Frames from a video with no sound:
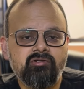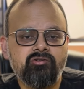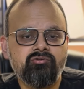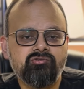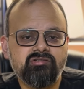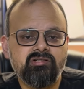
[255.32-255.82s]

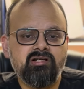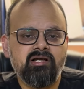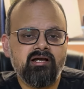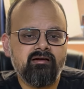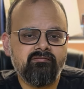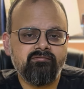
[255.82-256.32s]
you still
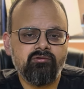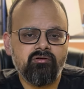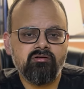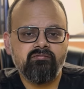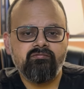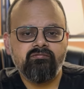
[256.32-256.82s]
have a
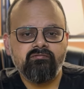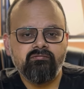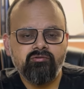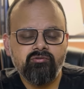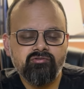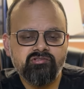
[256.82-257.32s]
lot
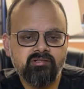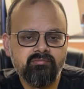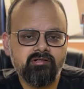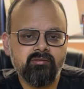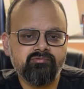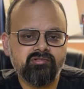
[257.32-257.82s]
of
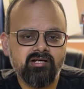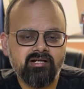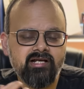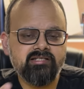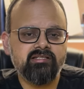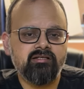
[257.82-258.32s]
symptoms
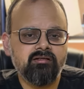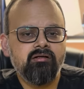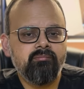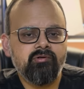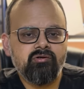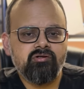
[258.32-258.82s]
arising
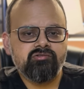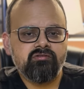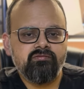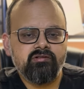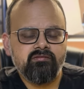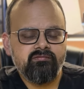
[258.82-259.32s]
because
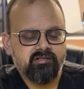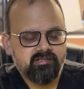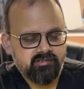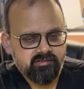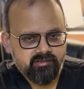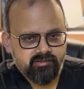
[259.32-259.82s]
of a
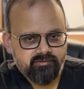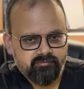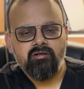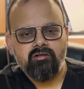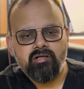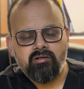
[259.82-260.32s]
reflux disease.
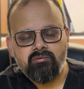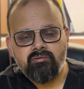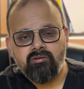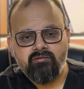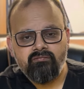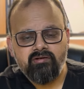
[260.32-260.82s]

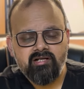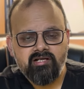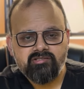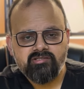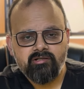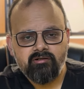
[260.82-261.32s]
Now, when I
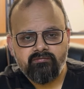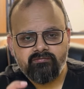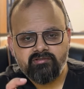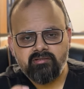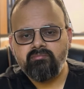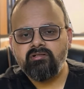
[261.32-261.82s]
say of
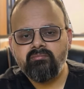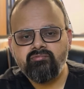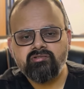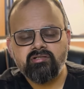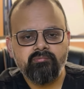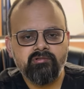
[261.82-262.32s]

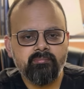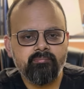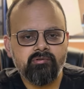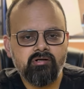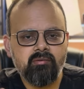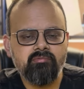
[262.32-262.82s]
symptoms, the
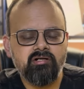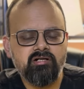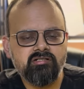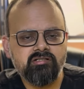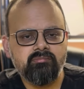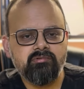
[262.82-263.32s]

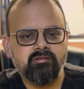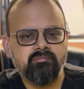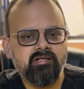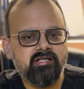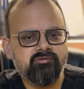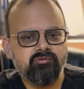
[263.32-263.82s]
predominant
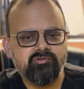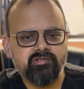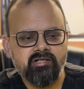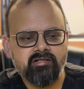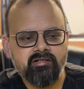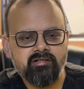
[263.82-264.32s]
symptoms
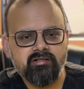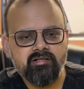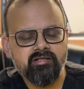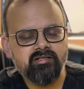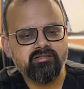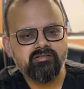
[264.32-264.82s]
associated
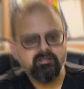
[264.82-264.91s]
is